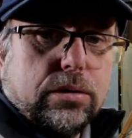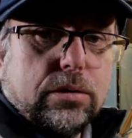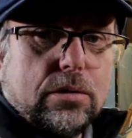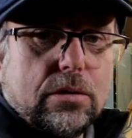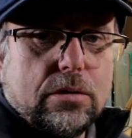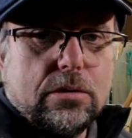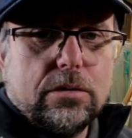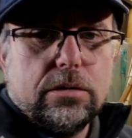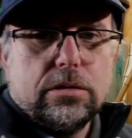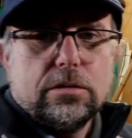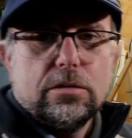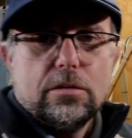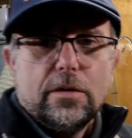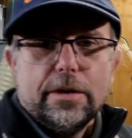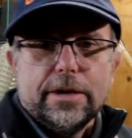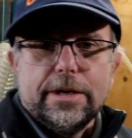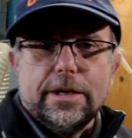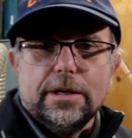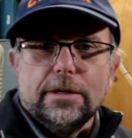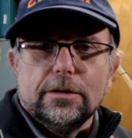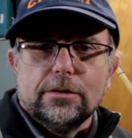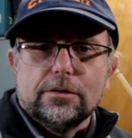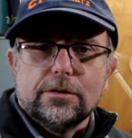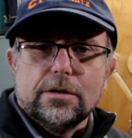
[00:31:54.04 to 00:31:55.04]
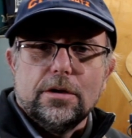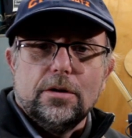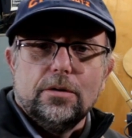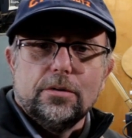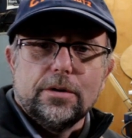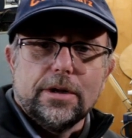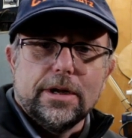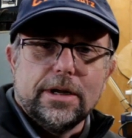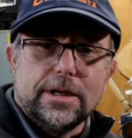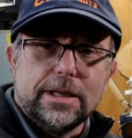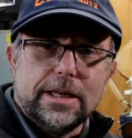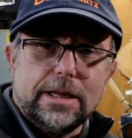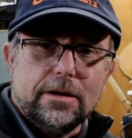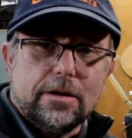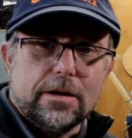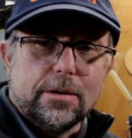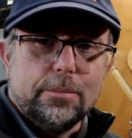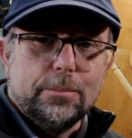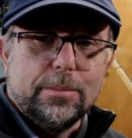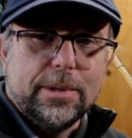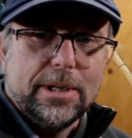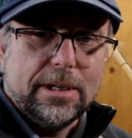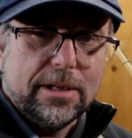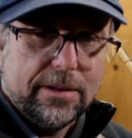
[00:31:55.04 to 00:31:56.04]
Crikey, it's cold out here. I
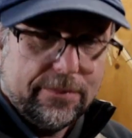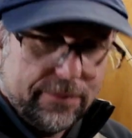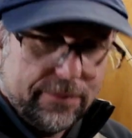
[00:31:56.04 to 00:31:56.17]
can barely